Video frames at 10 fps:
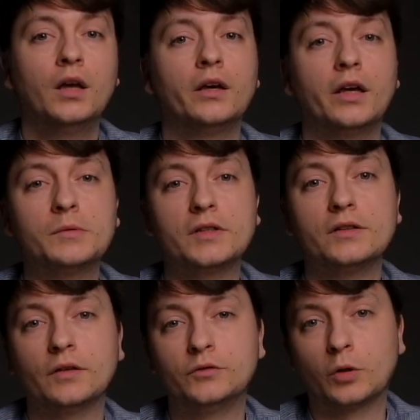gum
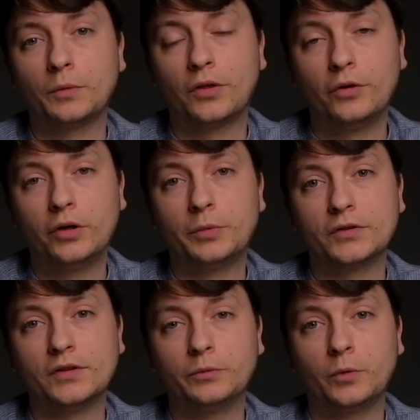sales have dropped
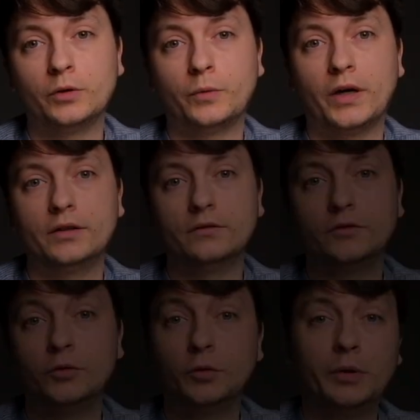30%
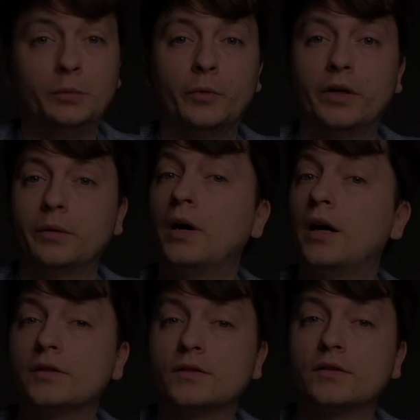worldwide due to people wearing
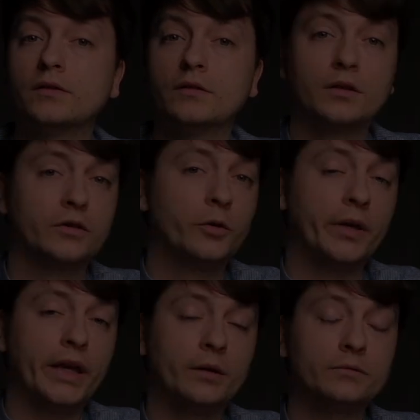masks, not
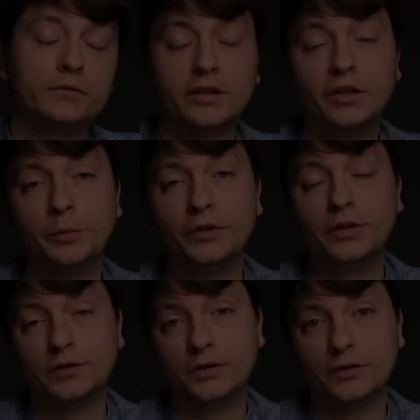going out and keeping
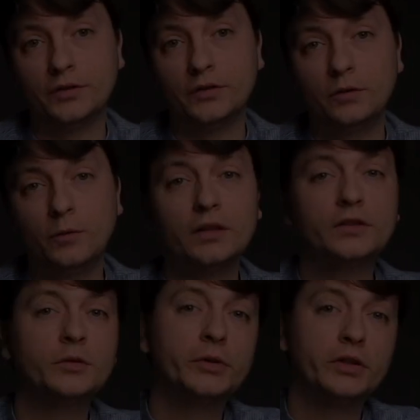their distance. While
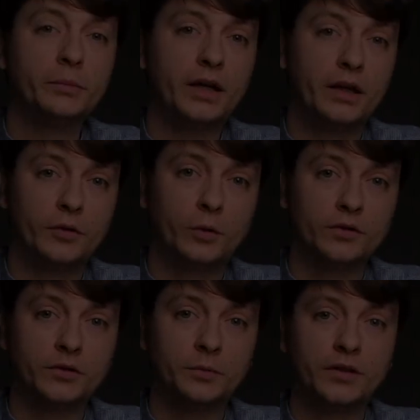this period might have
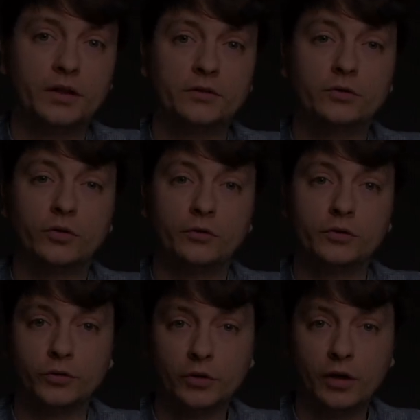caused some sales to drop for
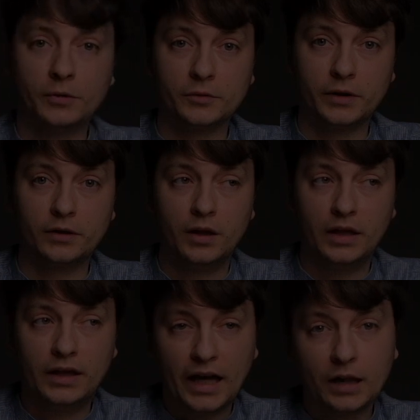True Gum as well,
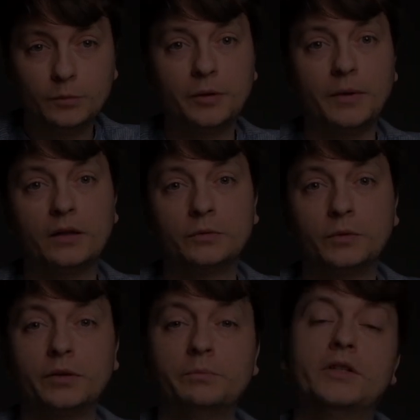it helped them out
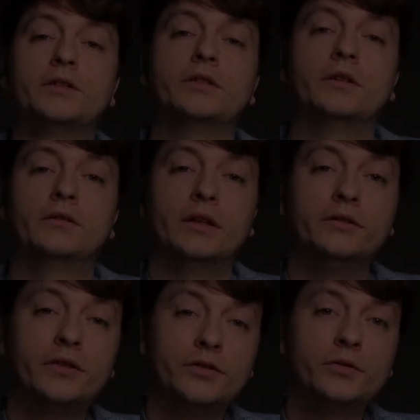with their mission
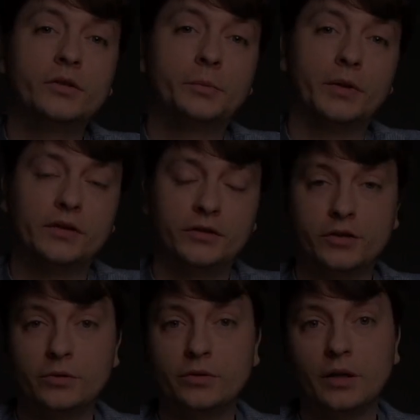and reducing plastic
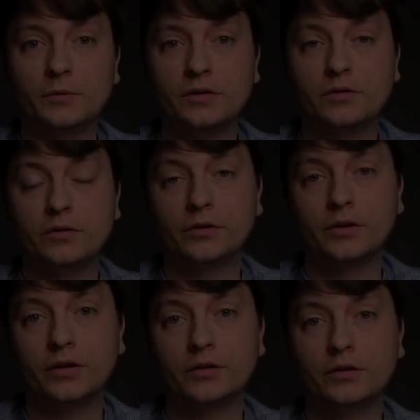chewing gums in
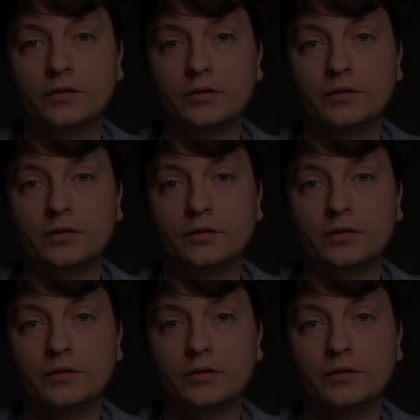circulation.